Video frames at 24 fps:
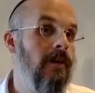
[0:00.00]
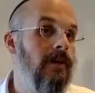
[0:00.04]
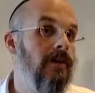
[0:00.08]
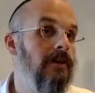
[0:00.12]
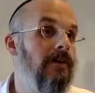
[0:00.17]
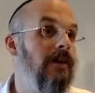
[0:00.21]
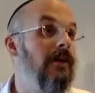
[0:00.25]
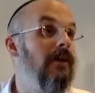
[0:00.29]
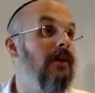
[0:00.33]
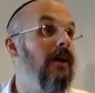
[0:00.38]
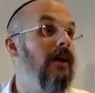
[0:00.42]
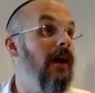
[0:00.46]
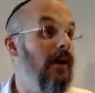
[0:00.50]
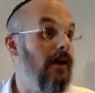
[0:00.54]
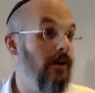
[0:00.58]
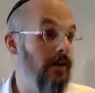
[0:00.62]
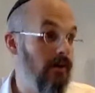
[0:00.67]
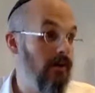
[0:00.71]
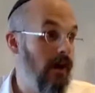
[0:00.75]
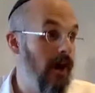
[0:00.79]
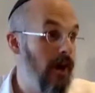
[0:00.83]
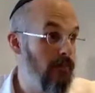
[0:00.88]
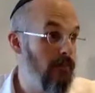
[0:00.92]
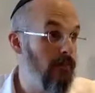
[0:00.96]
Like
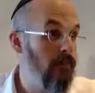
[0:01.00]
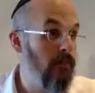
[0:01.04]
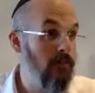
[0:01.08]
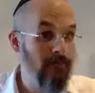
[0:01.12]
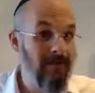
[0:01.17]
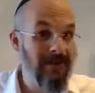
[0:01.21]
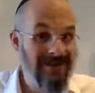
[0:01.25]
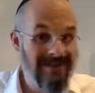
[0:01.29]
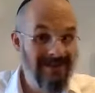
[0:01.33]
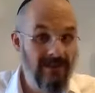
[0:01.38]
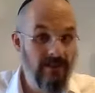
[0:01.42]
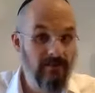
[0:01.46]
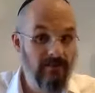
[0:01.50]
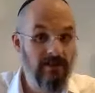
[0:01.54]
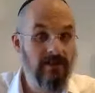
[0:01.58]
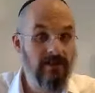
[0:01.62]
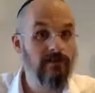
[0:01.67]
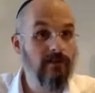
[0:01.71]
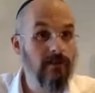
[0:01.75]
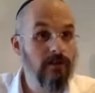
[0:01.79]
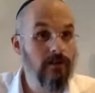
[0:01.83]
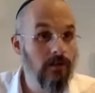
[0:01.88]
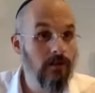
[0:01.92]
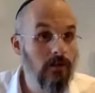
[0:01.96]
I put myself
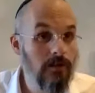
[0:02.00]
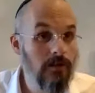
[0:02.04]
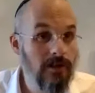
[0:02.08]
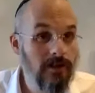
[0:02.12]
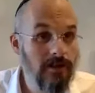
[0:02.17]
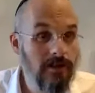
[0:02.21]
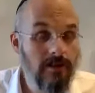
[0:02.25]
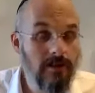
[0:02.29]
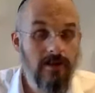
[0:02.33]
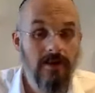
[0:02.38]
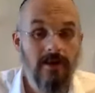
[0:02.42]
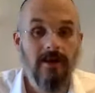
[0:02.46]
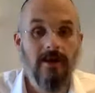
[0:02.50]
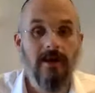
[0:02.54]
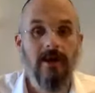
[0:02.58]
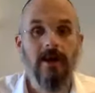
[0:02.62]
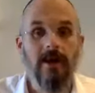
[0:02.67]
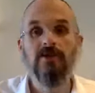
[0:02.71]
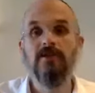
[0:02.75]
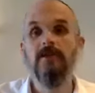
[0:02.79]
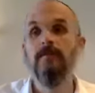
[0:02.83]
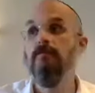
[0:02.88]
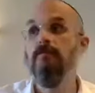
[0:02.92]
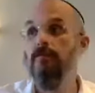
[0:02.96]
into clothing,
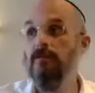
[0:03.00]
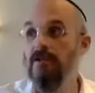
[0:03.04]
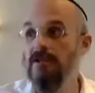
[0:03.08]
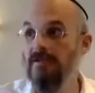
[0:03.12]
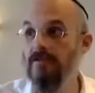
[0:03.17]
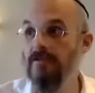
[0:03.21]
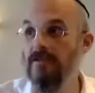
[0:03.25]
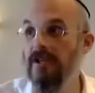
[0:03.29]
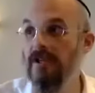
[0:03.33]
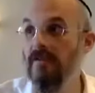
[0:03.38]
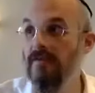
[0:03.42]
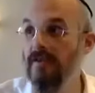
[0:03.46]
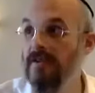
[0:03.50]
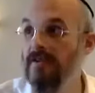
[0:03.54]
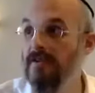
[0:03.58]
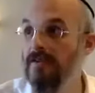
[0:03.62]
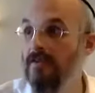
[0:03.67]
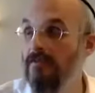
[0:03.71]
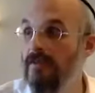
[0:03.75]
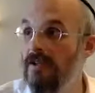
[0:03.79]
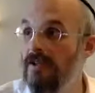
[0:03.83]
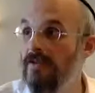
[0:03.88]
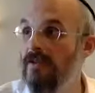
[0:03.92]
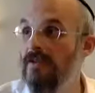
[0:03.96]
Hashem puts himself into
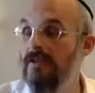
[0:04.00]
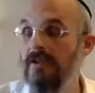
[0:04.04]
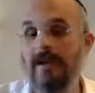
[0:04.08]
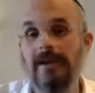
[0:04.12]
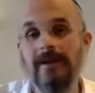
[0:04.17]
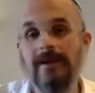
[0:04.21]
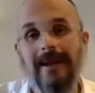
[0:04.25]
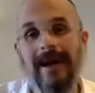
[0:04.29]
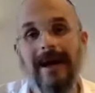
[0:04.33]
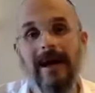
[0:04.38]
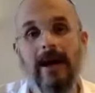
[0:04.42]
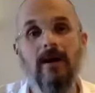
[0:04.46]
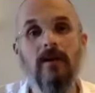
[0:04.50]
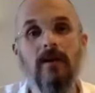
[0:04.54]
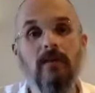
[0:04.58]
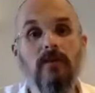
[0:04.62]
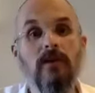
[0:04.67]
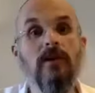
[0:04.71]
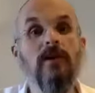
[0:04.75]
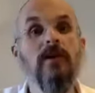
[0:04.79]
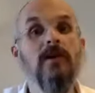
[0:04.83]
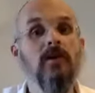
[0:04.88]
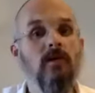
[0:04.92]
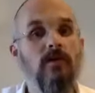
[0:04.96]
mitzvahs, and now
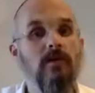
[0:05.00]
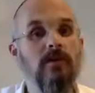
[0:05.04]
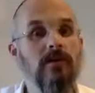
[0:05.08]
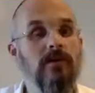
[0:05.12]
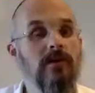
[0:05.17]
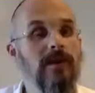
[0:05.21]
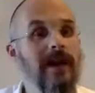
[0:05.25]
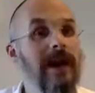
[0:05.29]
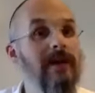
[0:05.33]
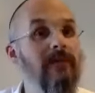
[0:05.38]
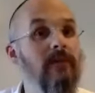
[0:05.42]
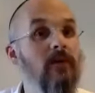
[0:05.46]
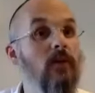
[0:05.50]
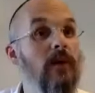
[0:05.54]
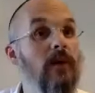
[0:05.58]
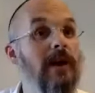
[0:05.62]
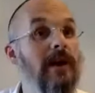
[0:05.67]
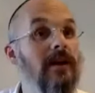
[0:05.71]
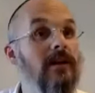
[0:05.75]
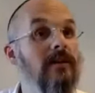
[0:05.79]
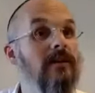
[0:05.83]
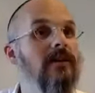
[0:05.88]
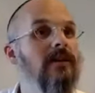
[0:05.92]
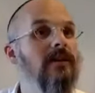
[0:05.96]
we have a
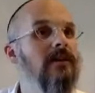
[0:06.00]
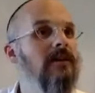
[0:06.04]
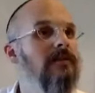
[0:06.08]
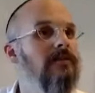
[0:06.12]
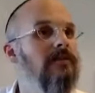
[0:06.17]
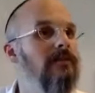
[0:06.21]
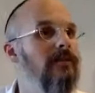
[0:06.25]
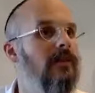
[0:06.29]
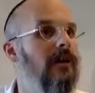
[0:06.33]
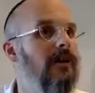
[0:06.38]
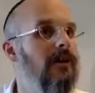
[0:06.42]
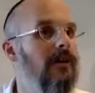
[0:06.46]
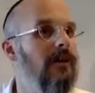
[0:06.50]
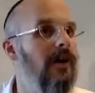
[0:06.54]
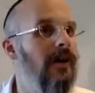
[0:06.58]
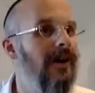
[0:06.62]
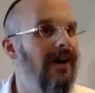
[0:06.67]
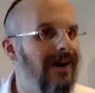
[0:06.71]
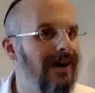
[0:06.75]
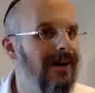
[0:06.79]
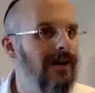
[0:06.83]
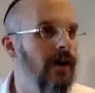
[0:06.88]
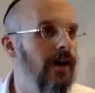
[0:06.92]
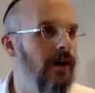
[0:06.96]
way to
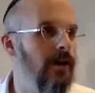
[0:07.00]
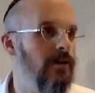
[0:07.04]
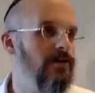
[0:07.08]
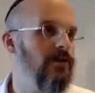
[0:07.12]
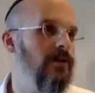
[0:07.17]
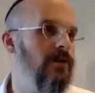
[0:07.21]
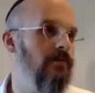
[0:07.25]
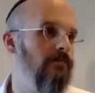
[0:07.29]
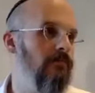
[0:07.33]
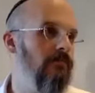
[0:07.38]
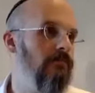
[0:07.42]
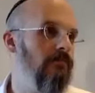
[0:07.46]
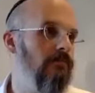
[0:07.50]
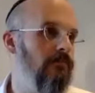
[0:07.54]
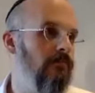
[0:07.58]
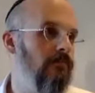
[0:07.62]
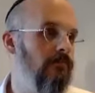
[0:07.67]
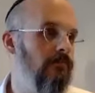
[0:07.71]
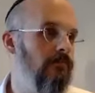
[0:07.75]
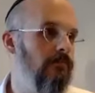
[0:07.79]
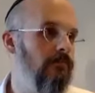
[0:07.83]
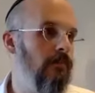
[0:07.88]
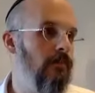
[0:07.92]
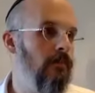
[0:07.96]
hug Hashem.
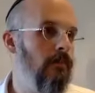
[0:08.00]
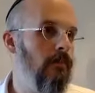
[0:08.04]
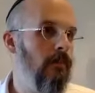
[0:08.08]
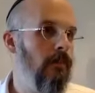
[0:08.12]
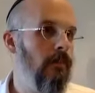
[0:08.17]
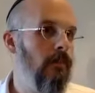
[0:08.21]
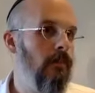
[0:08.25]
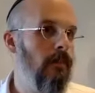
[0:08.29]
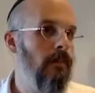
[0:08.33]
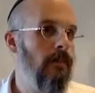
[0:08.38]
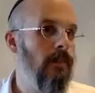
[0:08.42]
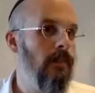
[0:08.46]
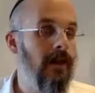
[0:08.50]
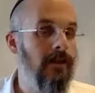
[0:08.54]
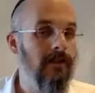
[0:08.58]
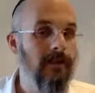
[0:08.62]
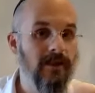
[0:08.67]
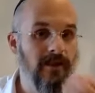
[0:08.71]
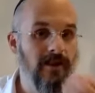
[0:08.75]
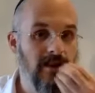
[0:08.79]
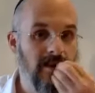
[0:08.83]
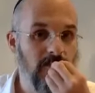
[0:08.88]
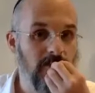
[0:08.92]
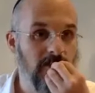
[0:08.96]
And
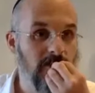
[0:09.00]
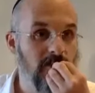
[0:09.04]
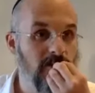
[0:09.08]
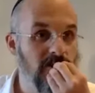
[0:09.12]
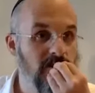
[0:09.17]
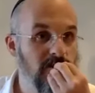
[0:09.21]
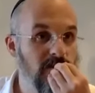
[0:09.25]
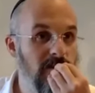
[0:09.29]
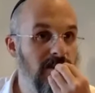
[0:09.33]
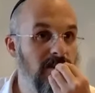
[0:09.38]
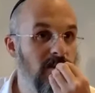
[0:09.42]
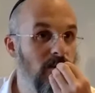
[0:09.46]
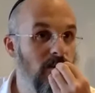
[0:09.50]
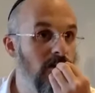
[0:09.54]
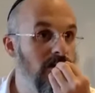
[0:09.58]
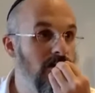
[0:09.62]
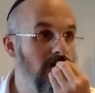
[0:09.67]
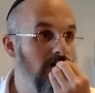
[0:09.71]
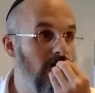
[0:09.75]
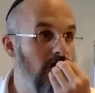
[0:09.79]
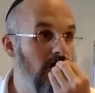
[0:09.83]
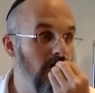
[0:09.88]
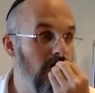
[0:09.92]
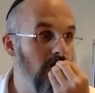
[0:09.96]
like when you speak the words of
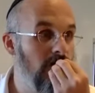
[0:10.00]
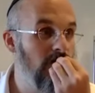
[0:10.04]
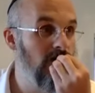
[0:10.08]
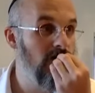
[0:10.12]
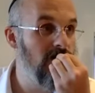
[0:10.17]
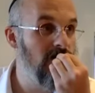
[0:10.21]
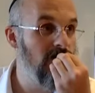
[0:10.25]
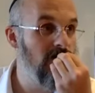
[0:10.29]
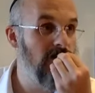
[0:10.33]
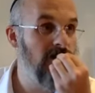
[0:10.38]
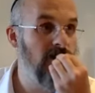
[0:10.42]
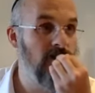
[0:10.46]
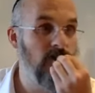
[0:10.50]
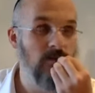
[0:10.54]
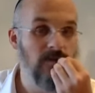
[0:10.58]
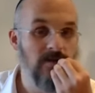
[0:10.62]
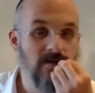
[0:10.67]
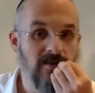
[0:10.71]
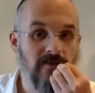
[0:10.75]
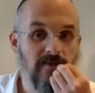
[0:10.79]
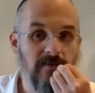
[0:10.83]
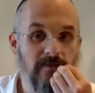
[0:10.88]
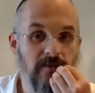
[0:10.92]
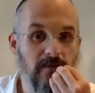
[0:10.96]
Torah, you speak the words
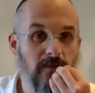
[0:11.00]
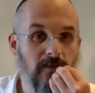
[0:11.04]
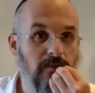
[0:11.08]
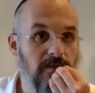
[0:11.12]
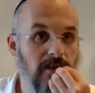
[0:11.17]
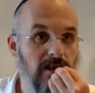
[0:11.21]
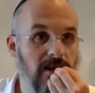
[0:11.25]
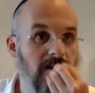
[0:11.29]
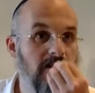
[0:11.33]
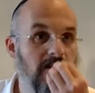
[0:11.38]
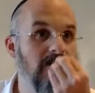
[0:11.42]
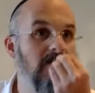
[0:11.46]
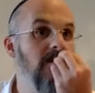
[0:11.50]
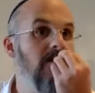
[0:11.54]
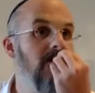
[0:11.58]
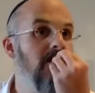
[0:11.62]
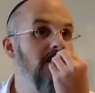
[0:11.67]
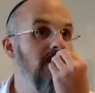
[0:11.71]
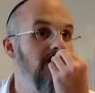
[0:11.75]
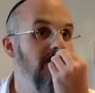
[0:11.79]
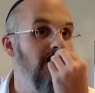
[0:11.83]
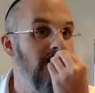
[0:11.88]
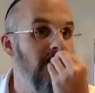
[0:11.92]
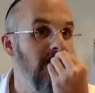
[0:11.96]
of prayer,
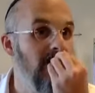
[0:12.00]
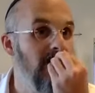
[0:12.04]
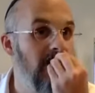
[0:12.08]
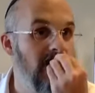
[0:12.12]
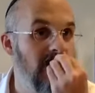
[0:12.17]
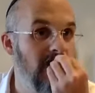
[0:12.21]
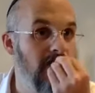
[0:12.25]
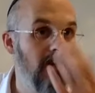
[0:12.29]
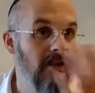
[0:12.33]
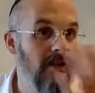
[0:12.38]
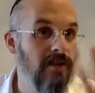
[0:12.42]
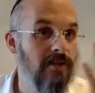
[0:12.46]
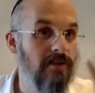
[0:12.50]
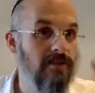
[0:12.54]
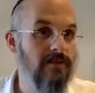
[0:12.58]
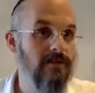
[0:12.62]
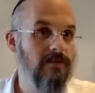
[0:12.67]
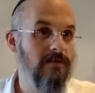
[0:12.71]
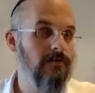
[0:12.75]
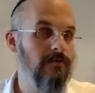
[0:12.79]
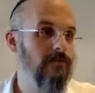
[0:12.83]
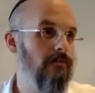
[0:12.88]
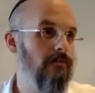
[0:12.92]
it's like you're giving Hashem a kiss.